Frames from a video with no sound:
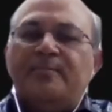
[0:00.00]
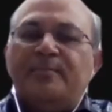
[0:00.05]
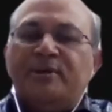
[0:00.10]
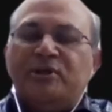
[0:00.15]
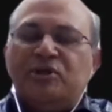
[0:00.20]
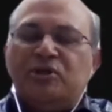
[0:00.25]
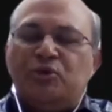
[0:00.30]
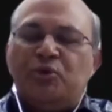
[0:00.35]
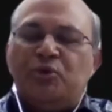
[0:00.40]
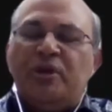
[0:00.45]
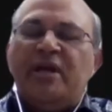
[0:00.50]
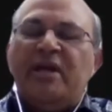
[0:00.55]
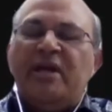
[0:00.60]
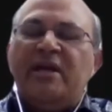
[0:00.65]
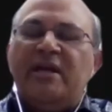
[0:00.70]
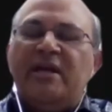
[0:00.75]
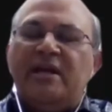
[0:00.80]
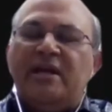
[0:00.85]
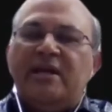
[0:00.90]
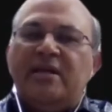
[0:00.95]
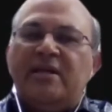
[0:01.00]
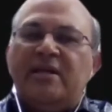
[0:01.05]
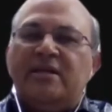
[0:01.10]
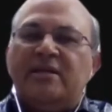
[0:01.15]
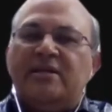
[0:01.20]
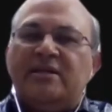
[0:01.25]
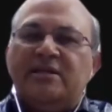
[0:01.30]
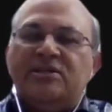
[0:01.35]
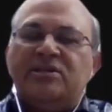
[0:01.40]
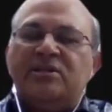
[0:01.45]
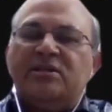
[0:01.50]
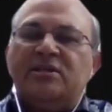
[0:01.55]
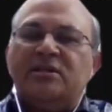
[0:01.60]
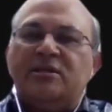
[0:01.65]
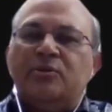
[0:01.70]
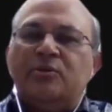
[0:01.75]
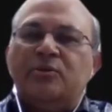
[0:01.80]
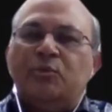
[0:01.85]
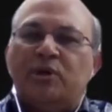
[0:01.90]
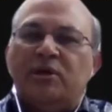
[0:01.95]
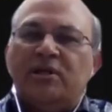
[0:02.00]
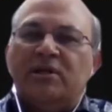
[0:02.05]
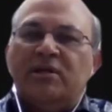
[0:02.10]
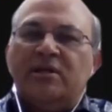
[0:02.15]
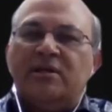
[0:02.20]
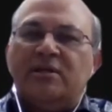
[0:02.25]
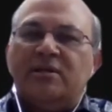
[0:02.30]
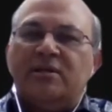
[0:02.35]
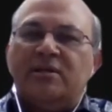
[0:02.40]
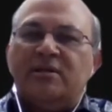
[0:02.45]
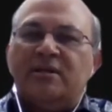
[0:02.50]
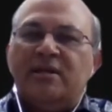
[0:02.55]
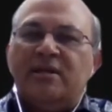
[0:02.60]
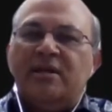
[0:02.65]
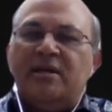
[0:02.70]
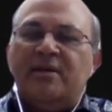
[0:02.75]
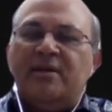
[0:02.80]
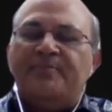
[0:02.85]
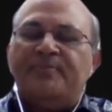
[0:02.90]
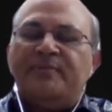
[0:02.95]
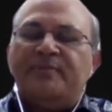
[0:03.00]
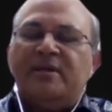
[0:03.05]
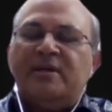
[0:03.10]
But today, in a digital world, the